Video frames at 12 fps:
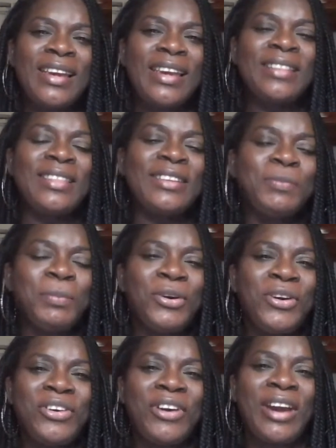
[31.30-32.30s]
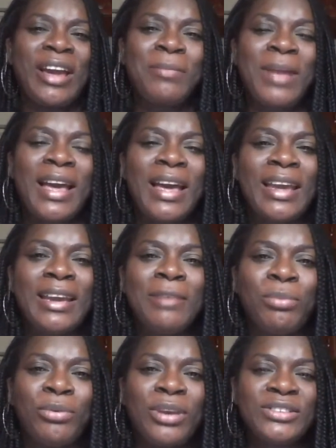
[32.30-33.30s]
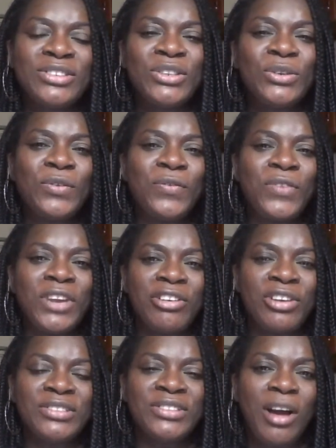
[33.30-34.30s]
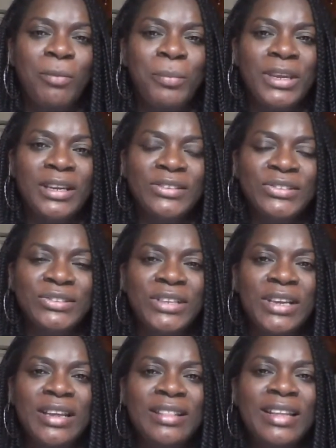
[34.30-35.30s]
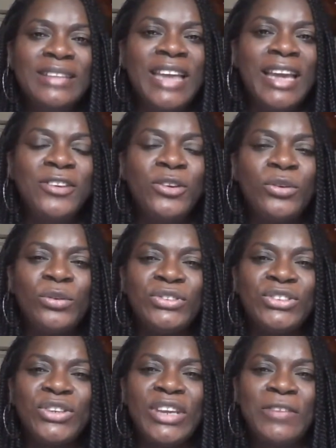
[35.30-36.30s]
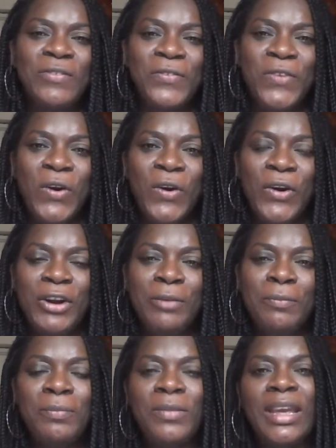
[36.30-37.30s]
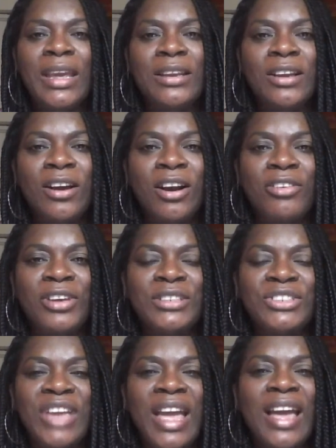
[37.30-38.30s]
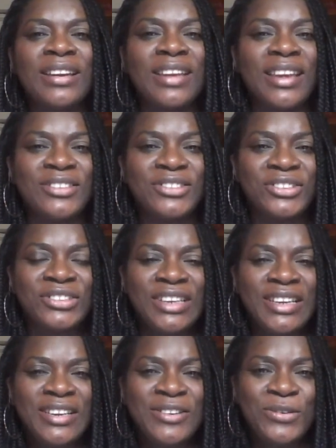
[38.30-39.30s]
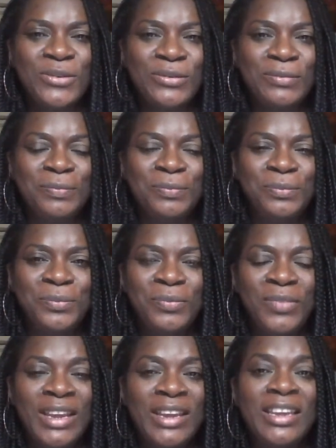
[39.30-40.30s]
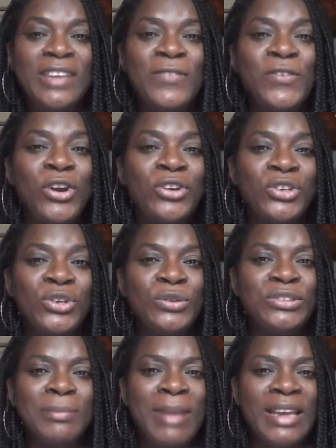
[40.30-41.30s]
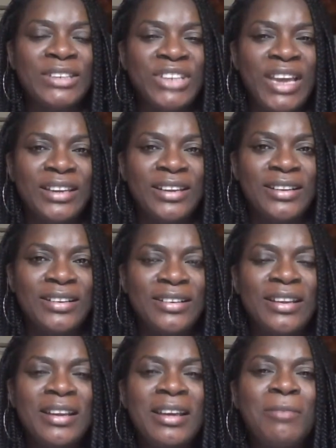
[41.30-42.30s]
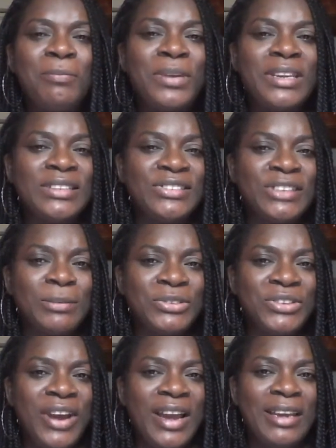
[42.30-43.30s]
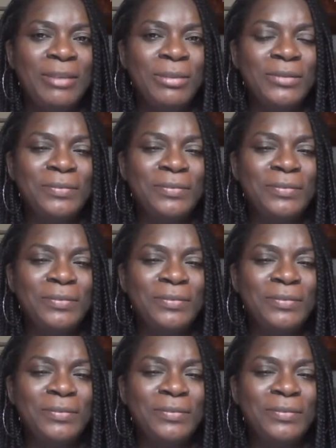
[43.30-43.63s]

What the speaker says: In this program, I bring to you various topics that I use to inform, encourage and entertain you. If you're new to my channel, please subscribe